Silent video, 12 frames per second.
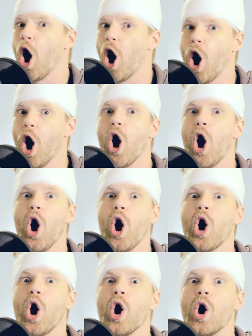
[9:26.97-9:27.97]

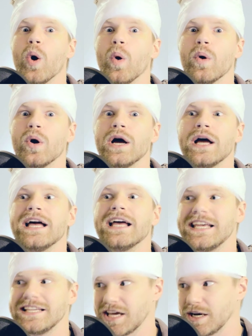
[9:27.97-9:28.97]
oh
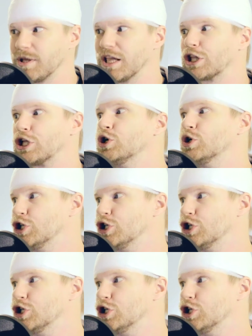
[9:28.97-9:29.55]
he's going to be like the new